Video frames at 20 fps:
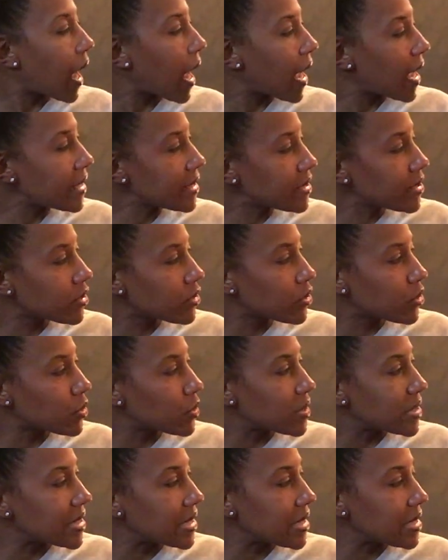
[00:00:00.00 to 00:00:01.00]

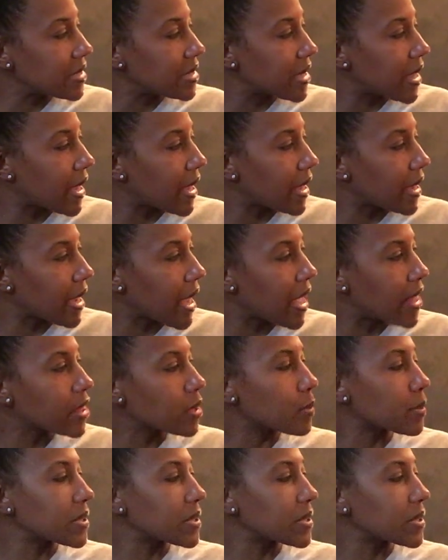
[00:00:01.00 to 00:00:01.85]
Isatou, Ceesay, and the